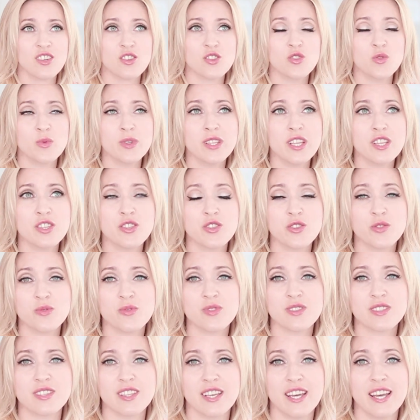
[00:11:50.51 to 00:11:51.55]
So when I
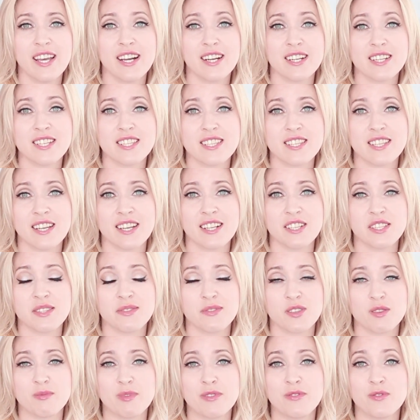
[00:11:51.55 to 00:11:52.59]
choose the hairstyles
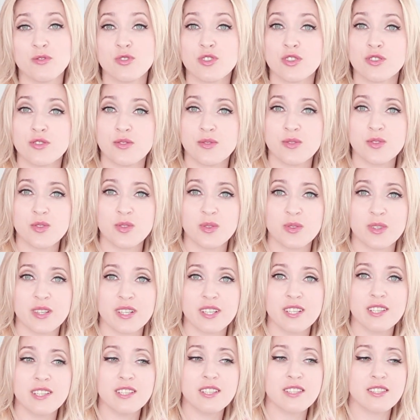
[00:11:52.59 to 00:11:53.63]
for my future
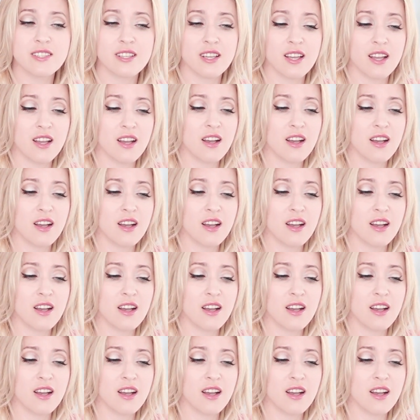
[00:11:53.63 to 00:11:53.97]
tutorials,